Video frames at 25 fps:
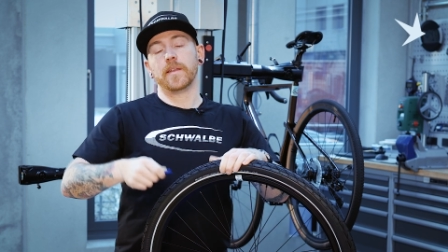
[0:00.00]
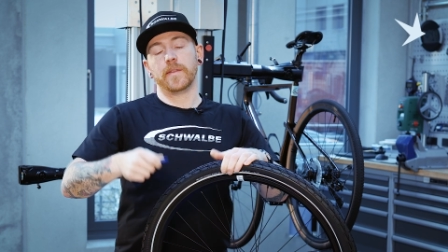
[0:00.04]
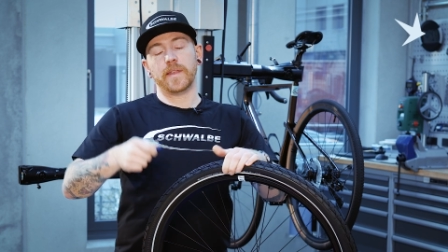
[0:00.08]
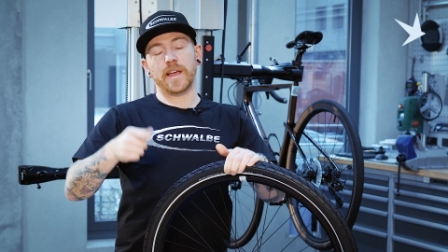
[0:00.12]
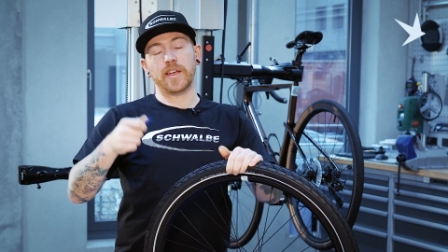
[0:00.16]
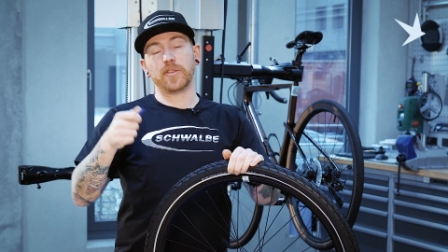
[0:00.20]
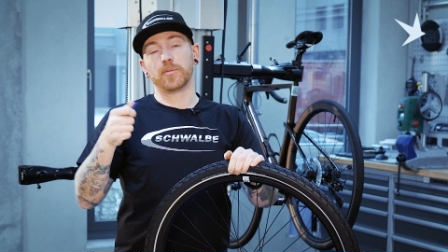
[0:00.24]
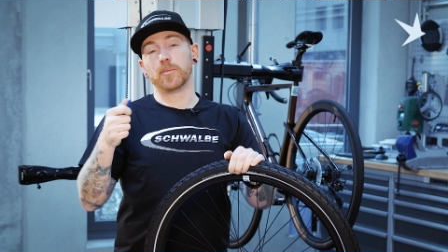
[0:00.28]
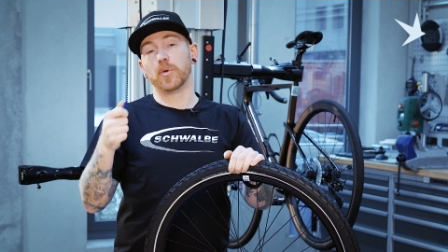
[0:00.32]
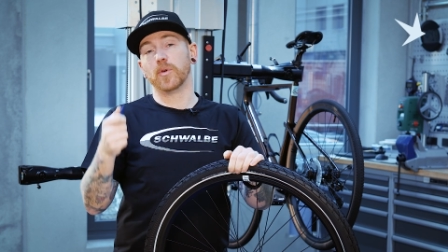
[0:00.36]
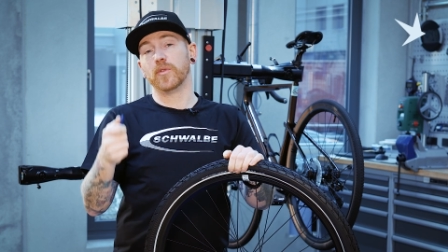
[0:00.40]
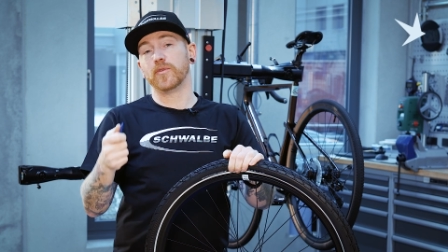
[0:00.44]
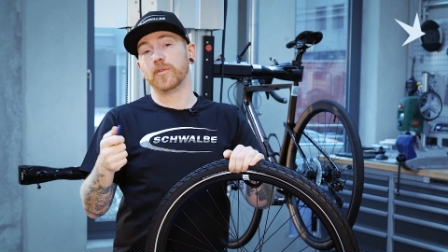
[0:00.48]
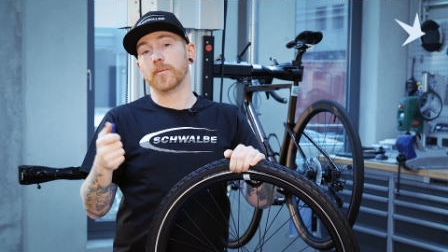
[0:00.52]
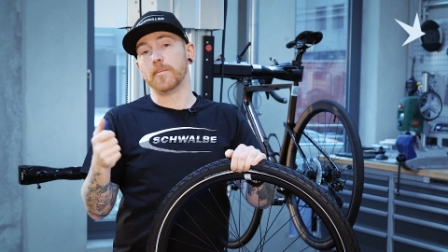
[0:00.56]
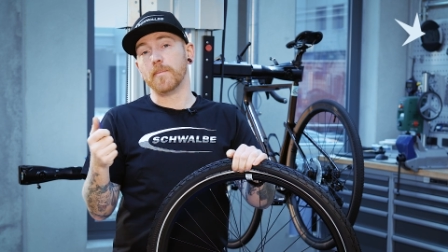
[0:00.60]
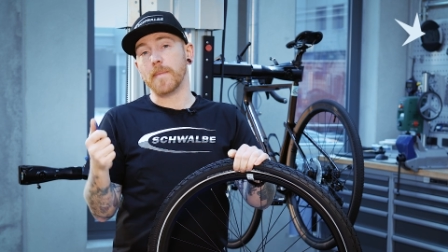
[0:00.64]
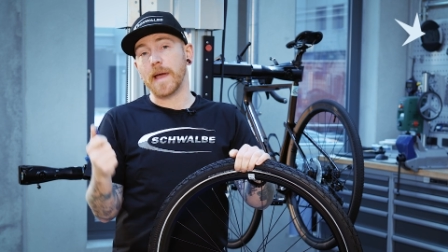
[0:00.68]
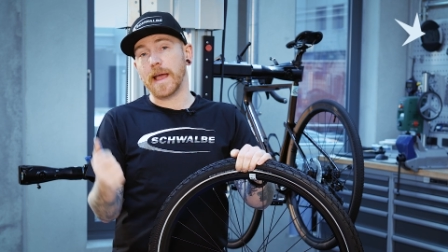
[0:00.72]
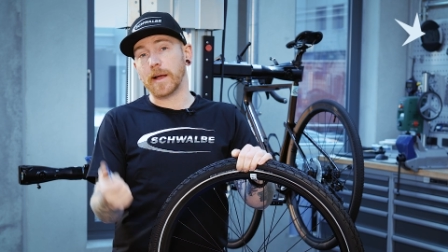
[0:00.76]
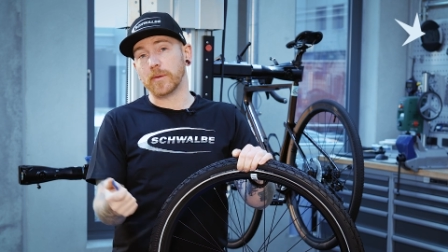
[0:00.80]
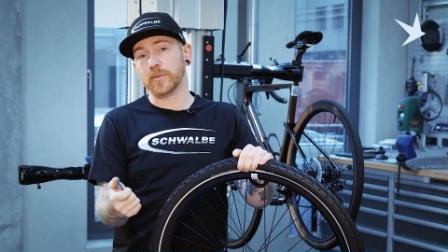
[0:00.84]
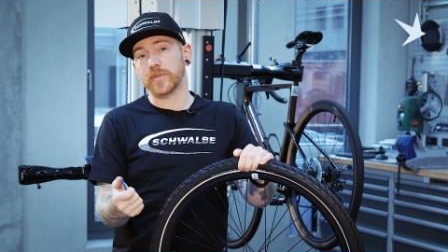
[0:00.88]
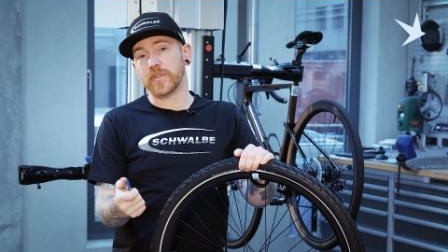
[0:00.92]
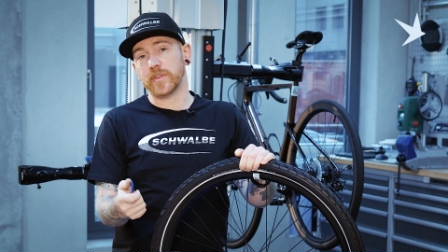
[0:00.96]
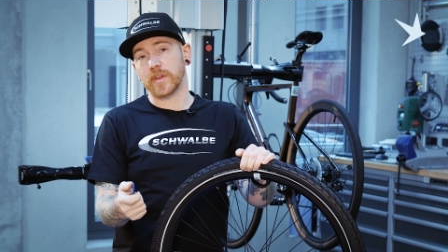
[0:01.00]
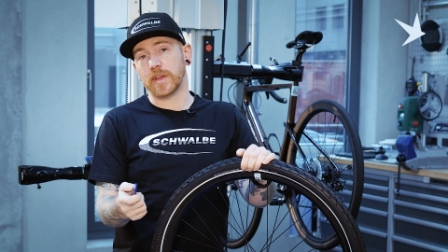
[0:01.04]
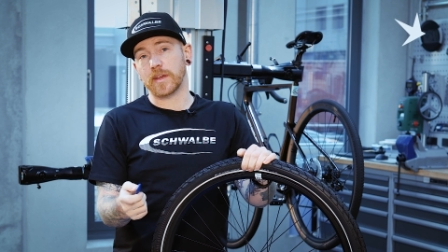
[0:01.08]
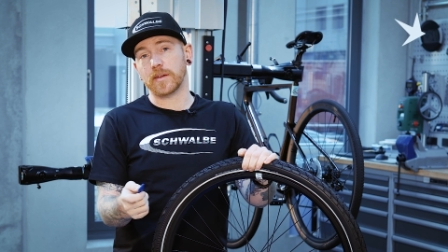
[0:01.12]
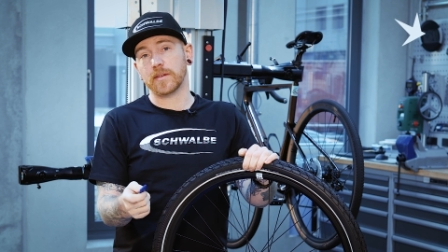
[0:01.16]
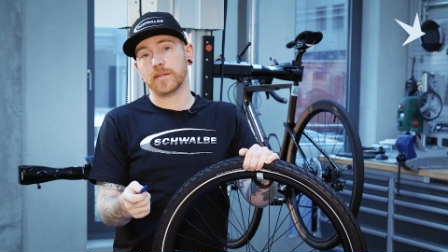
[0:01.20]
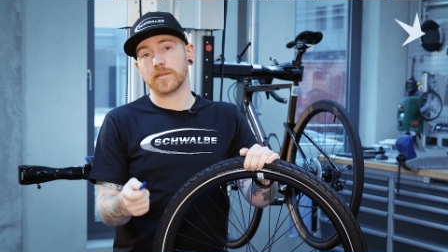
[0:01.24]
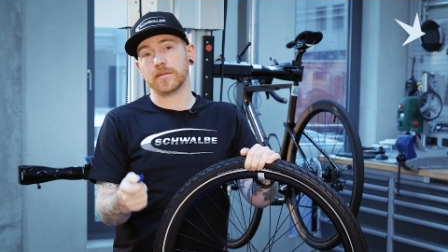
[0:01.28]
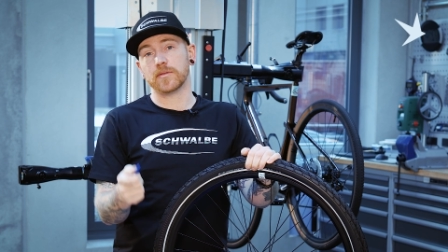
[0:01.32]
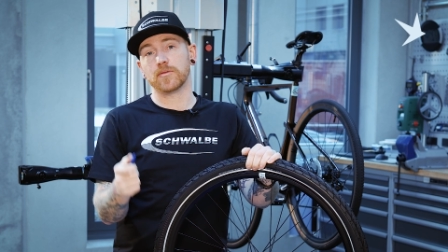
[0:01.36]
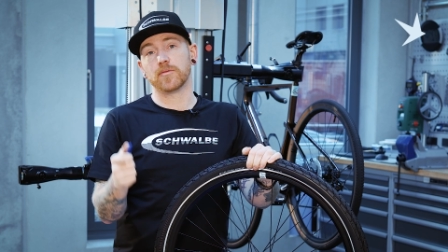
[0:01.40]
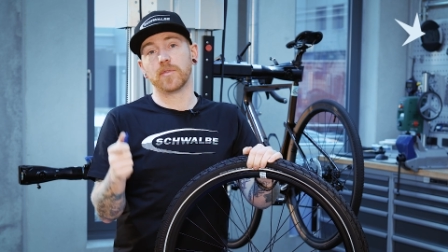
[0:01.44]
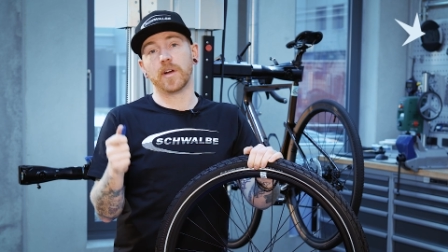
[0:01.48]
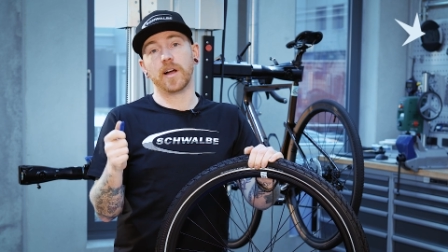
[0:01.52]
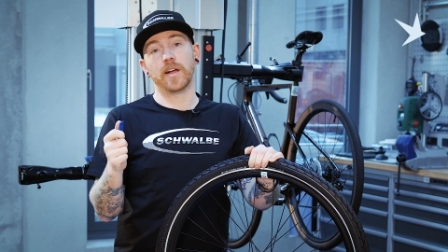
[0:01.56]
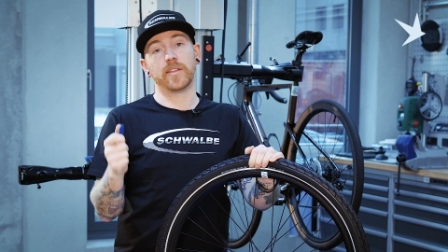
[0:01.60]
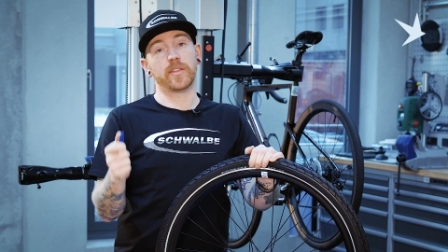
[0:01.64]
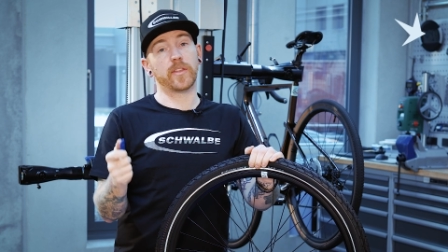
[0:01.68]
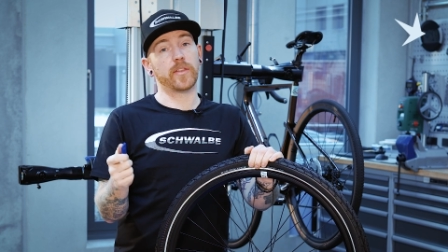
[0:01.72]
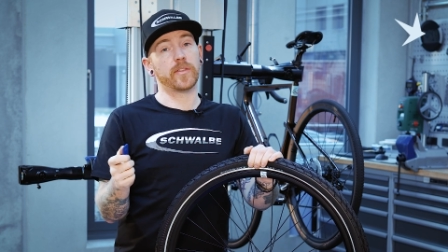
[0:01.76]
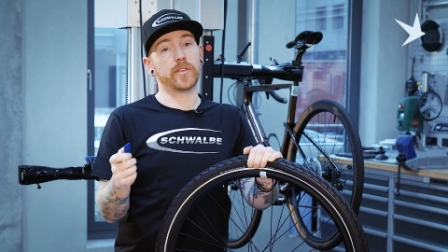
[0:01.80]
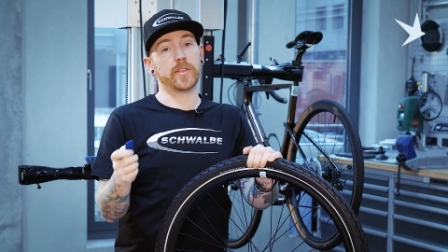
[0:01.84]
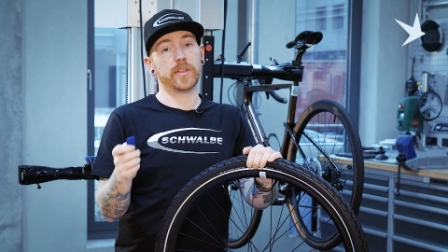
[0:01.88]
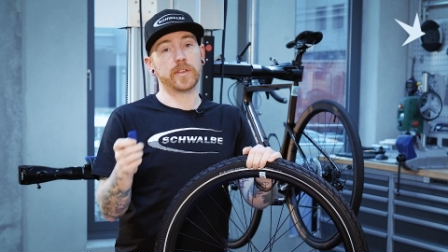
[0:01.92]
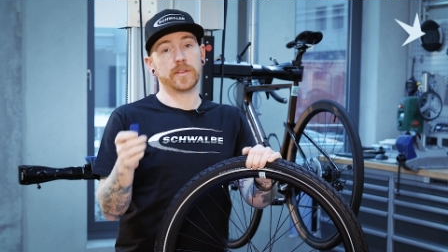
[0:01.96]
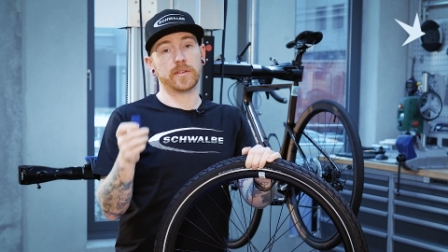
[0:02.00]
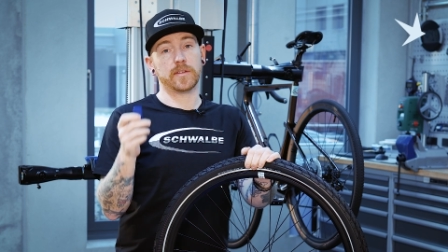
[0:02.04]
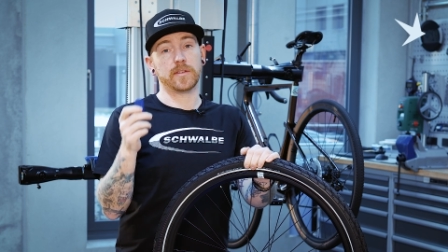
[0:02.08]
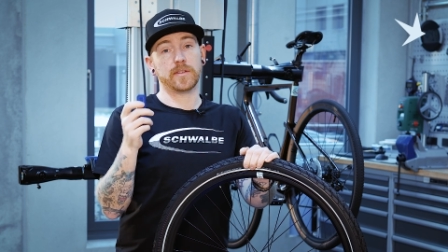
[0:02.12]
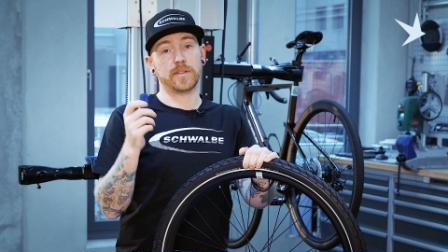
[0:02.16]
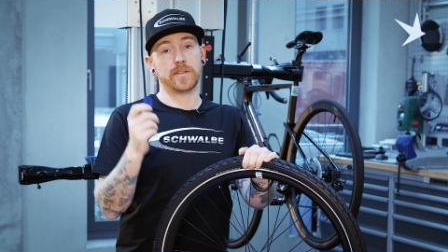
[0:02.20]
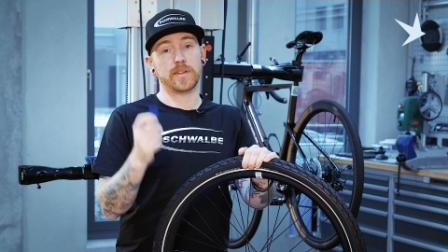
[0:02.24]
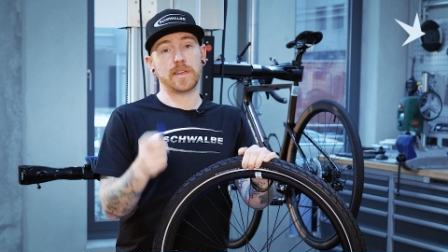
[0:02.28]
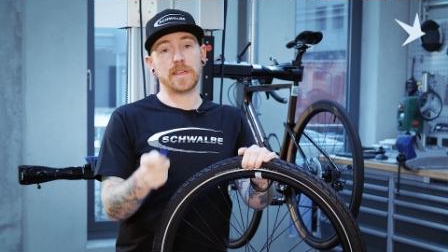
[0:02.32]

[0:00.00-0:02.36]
That's more for mounting rather than